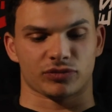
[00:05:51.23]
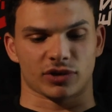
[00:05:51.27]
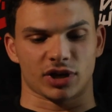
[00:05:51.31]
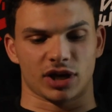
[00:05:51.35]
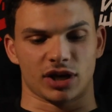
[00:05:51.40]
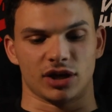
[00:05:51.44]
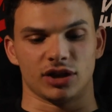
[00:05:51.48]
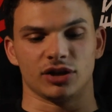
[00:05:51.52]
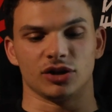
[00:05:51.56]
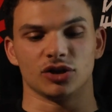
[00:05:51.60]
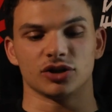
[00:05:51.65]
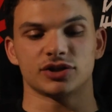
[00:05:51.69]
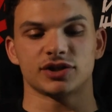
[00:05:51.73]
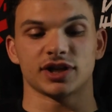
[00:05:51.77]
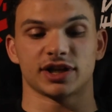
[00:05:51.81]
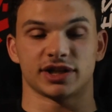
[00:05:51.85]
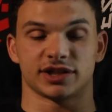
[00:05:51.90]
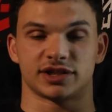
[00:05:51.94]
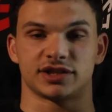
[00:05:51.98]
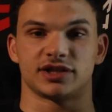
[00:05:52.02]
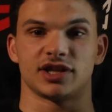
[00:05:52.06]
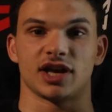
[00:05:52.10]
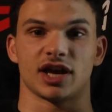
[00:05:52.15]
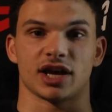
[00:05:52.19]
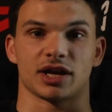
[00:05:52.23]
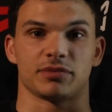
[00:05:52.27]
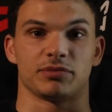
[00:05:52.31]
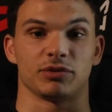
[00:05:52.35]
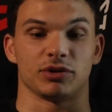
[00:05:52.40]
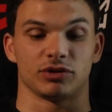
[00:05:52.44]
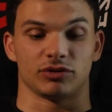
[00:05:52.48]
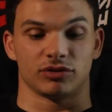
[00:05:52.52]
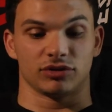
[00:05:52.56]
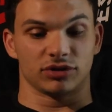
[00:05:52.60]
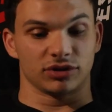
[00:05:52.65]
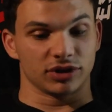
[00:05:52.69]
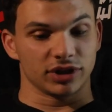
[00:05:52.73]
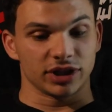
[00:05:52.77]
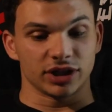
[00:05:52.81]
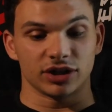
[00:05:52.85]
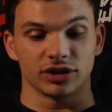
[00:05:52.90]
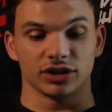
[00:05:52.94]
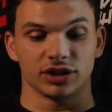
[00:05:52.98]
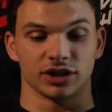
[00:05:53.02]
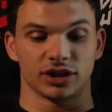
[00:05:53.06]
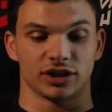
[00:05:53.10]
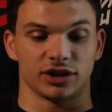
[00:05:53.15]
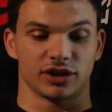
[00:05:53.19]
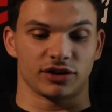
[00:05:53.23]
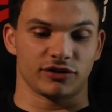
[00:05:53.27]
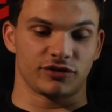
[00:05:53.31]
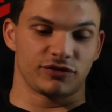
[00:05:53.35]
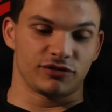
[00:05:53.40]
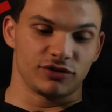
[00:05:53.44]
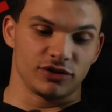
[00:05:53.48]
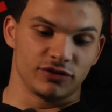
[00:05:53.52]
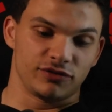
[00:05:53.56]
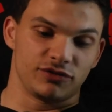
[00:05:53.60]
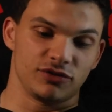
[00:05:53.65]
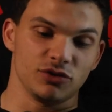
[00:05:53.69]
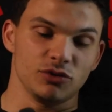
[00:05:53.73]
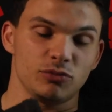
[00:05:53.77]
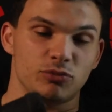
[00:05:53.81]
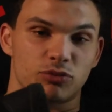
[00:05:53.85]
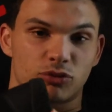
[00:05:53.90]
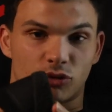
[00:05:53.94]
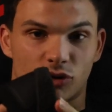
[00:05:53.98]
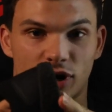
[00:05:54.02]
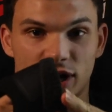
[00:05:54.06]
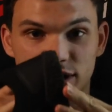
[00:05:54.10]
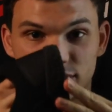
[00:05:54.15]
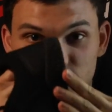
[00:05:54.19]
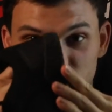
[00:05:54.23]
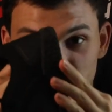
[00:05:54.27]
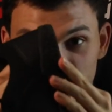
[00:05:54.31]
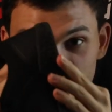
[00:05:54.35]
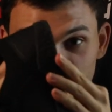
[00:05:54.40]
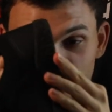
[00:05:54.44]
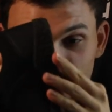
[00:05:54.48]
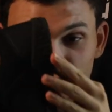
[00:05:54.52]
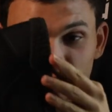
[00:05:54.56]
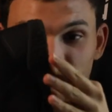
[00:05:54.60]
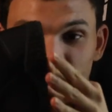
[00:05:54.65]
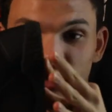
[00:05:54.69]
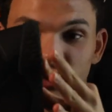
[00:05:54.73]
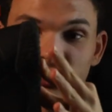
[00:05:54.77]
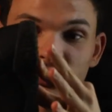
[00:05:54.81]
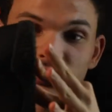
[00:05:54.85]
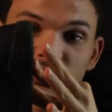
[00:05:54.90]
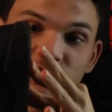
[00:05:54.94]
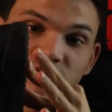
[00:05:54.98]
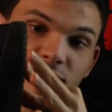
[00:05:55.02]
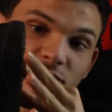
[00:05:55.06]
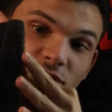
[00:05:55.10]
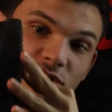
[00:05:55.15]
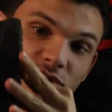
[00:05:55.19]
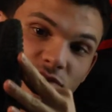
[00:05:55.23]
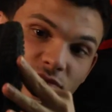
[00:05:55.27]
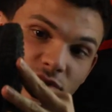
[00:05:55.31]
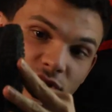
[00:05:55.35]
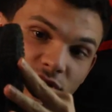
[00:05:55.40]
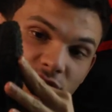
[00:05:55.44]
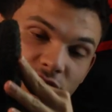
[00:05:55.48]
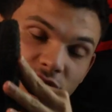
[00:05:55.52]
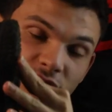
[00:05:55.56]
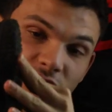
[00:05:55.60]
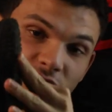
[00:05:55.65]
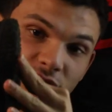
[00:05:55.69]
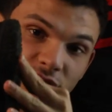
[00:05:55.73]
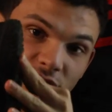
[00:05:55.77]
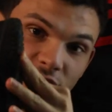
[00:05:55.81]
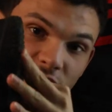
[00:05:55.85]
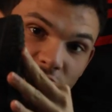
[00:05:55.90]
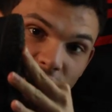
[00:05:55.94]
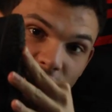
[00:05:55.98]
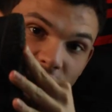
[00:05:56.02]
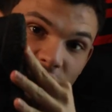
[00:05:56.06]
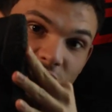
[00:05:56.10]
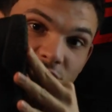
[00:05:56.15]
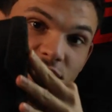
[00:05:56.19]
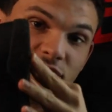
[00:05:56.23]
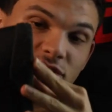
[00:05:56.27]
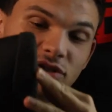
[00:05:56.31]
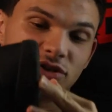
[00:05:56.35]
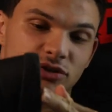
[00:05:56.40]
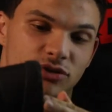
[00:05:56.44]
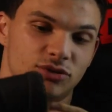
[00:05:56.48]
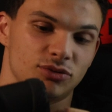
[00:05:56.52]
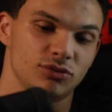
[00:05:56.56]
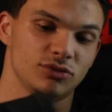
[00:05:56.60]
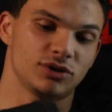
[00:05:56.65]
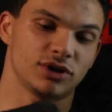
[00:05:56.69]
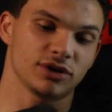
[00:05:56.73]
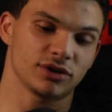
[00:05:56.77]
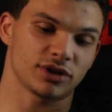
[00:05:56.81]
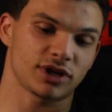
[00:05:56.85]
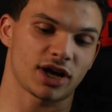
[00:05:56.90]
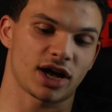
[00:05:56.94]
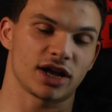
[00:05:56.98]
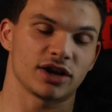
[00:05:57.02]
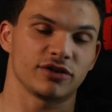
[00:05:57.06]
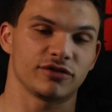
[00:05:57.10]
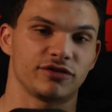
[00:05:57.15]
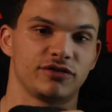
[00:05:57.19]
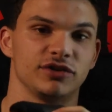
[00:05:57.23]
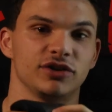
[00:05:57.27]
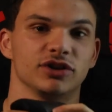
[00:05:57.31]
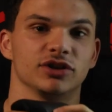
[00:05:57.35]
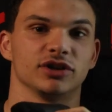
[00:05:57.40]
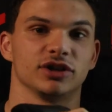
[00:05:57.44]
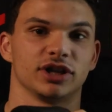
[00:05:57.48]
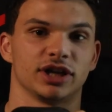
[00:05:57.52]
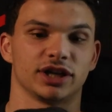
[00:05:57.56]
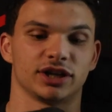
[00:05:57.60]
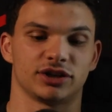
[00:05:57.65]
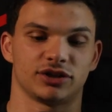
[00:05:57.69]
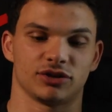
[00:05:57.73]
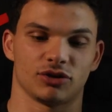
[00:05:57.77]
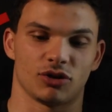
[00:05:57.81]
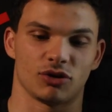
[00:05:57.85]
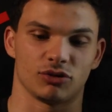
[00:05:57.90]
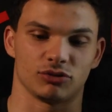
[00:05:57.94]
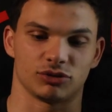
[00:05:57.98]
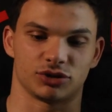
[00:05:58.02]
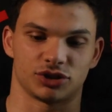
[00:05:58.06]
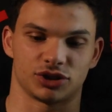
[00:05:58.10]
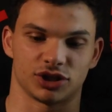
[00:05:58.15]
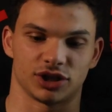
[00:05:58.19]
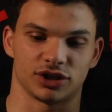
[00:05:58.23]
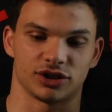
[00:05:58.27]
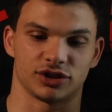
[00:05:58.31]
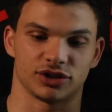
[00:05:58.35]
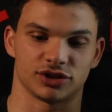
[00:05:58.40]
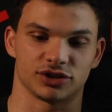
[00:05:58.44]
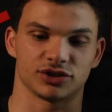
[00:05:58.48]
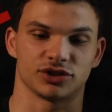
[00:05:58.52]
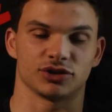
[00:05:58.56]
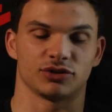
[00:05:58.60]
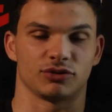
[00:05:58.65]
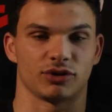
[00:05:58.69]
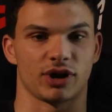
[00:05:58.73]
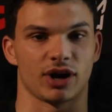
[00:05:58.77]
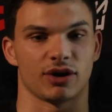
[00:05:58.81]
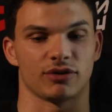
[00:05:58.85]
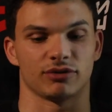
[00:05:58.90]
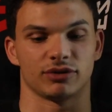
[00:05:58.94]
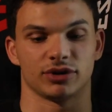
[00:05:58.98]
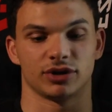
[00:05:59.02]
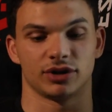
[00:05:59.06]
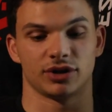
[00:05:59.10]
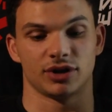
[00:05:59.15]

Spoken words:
It looks like a stick, but literally, if you press your fingers in between this, you can kind of feel like, oh shit, there's the ground.